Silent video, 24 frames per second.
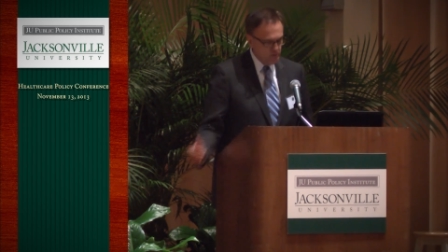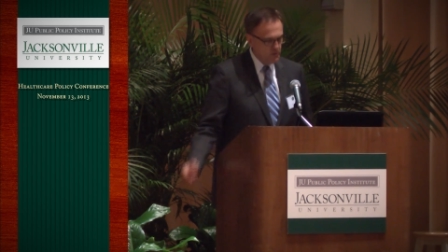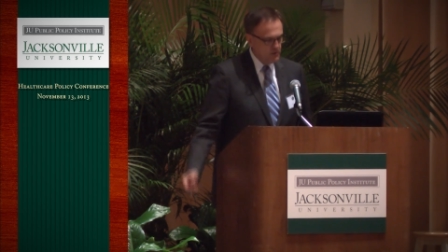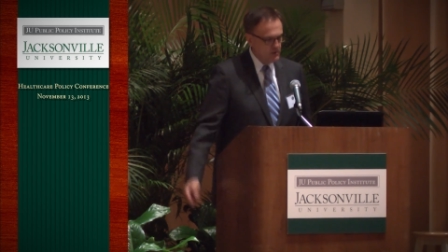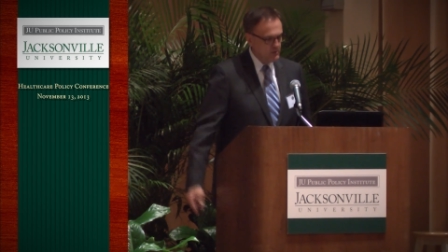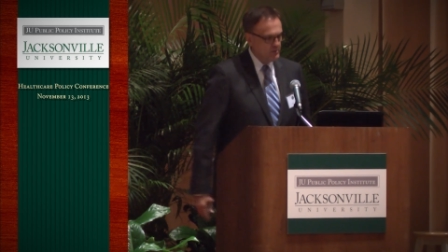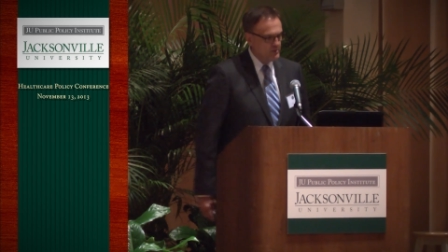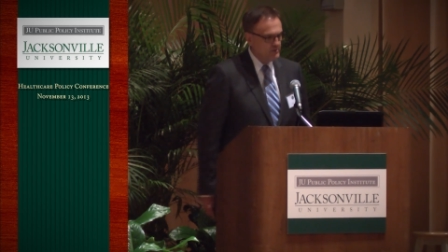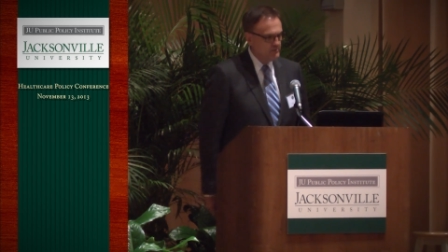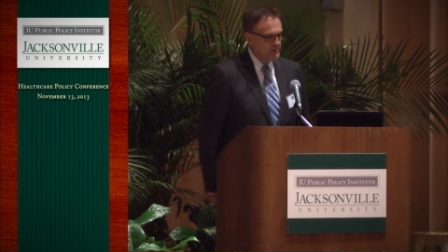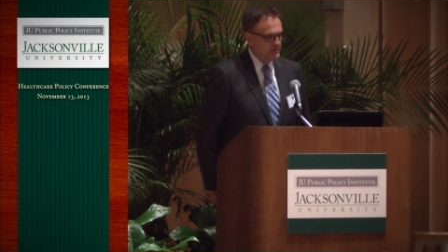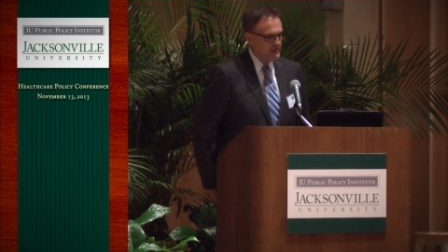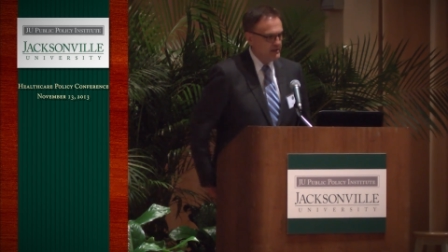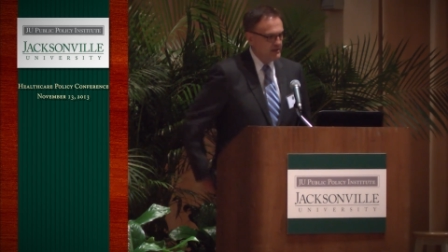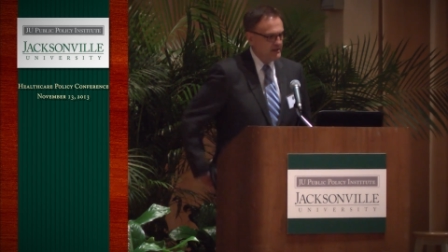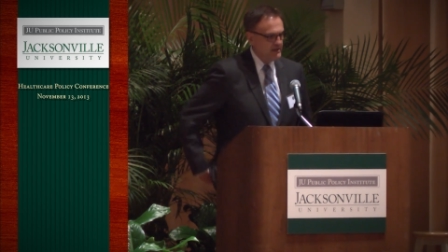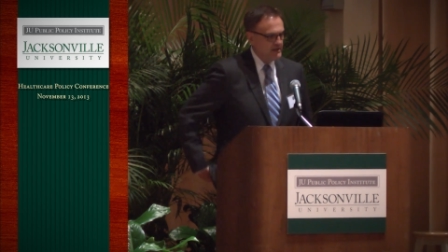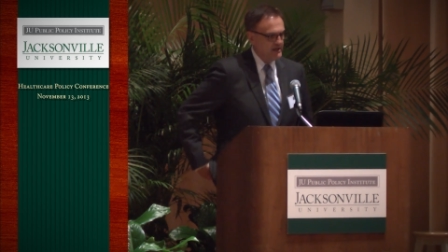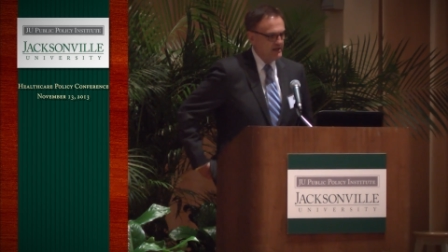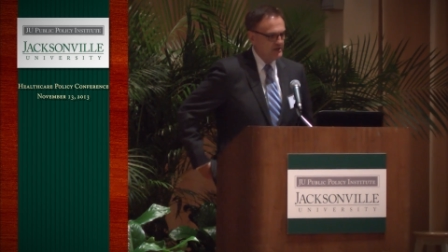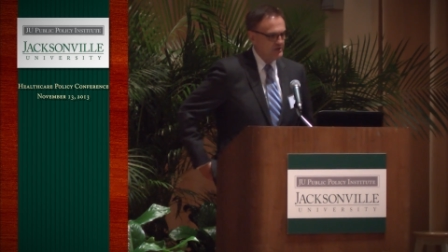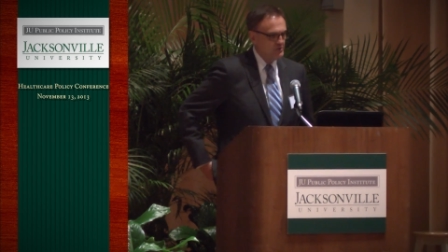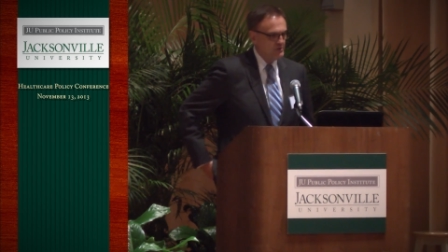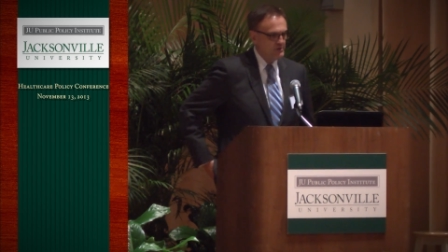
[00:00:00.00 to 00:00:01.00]
we would
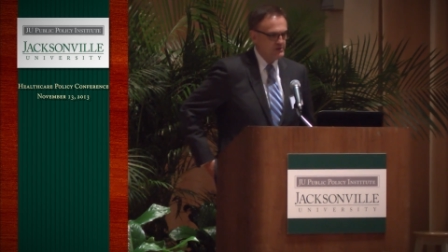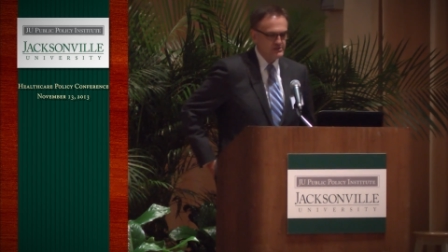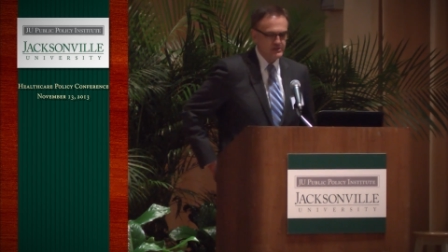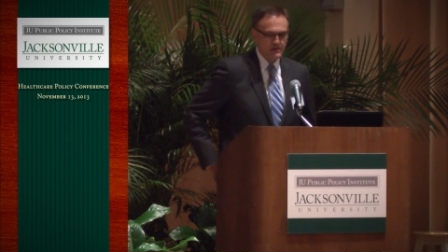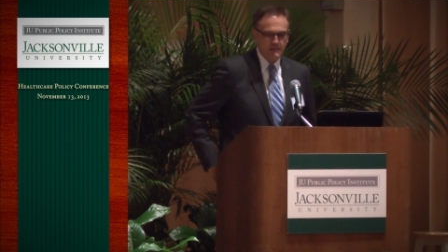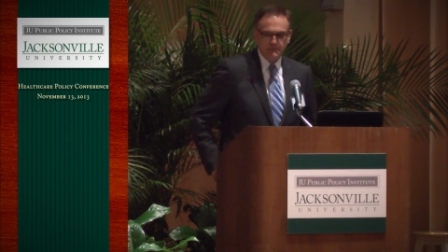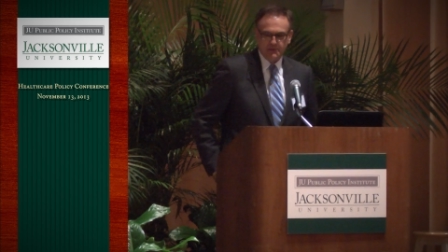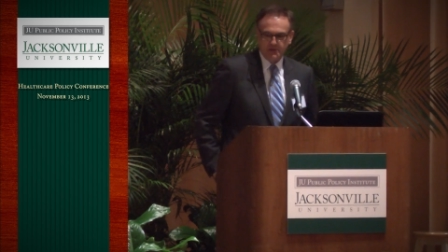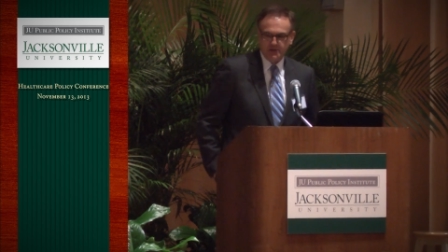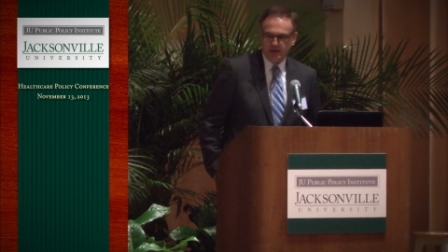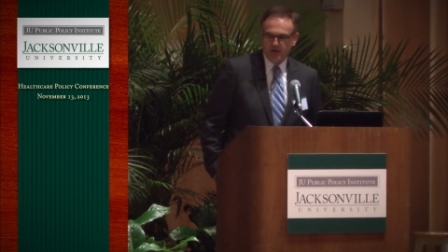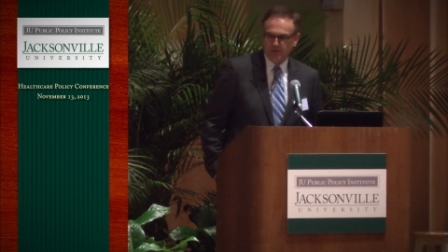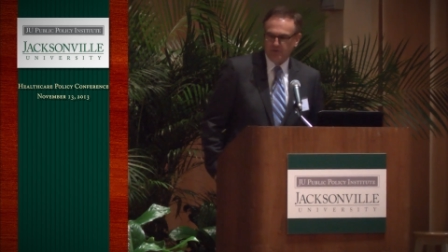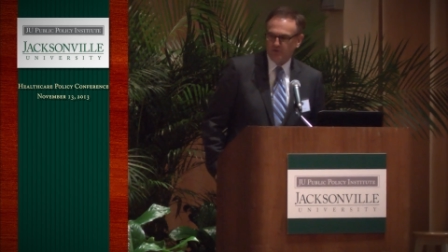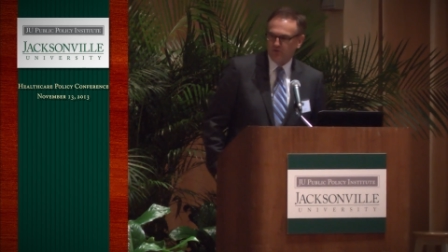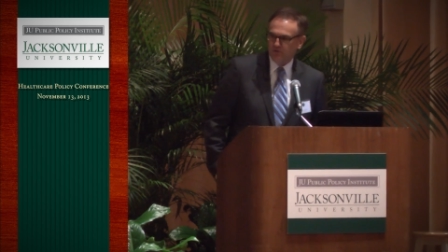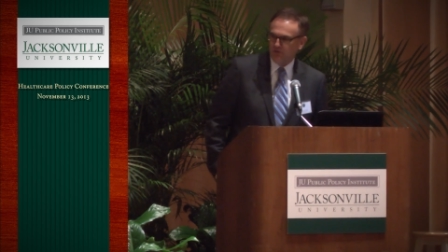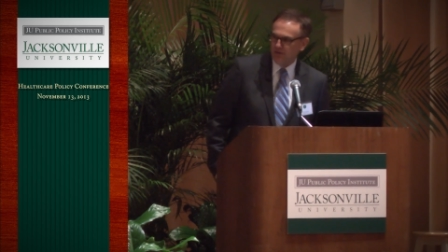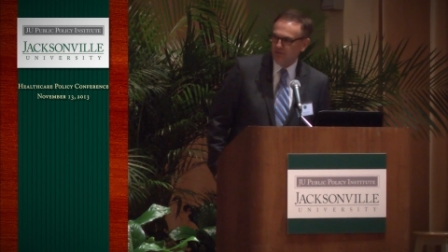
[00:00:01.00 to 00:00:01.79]
be doing something other